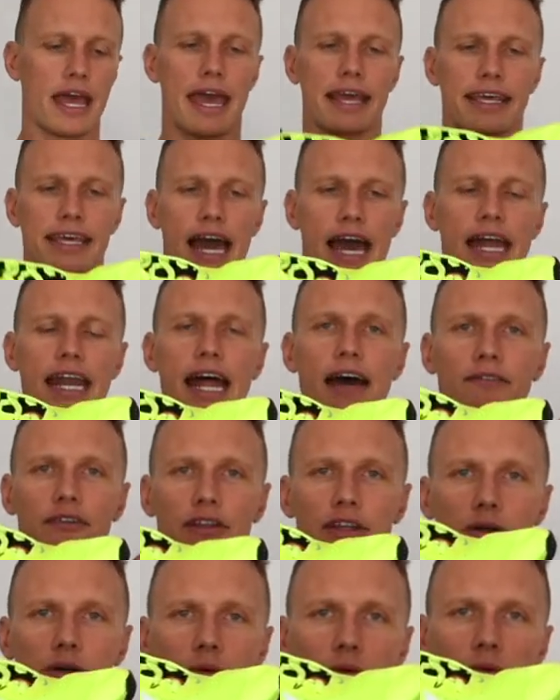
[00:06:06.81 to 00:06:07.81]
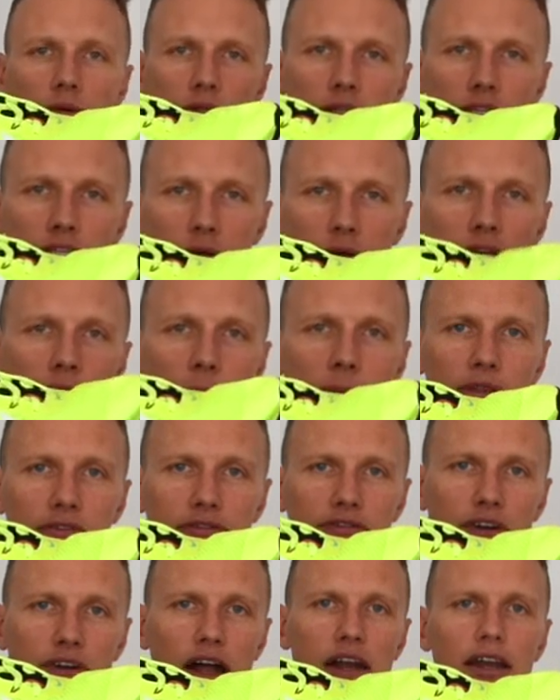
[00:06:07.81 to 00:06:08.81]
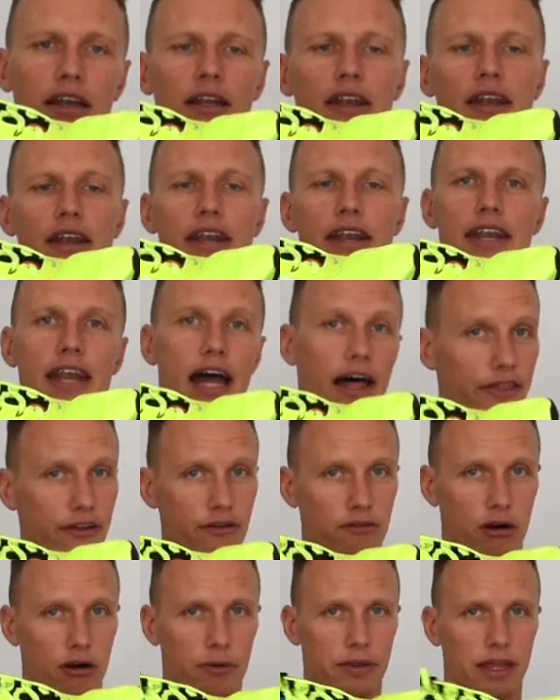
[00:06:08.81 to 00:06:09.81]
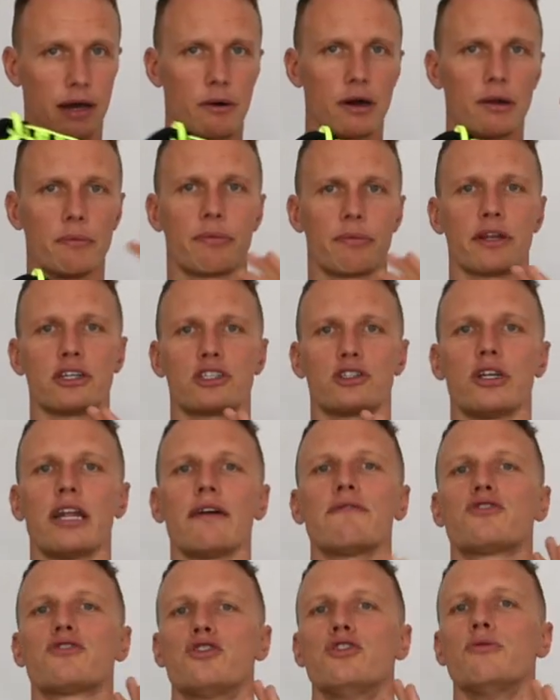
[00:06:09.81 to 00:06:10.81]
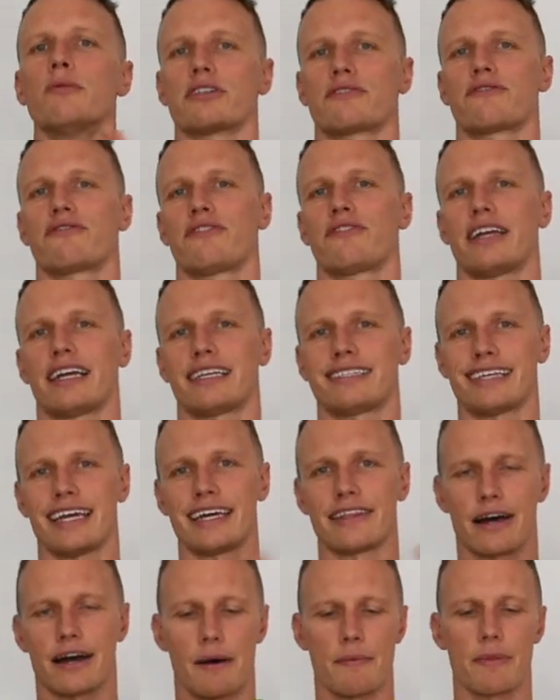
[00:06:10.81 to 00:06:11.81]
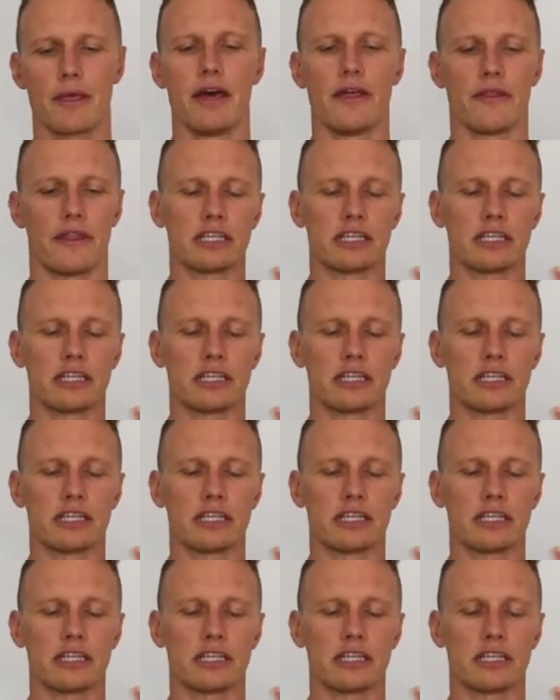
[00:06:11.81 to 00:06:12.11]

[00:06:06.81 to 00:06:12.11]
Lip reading: It can have a little kip at the front, nothing wrong with that one, but it shouldn't have too much flex either.